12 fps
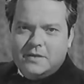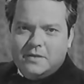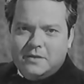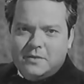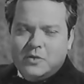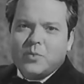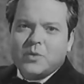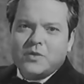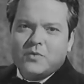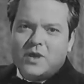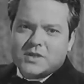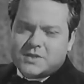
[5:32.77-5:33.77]
nobody
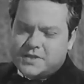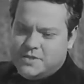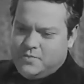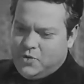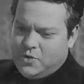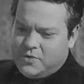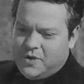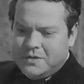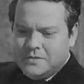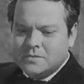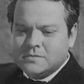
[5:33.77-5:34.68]
wants in a bull ring.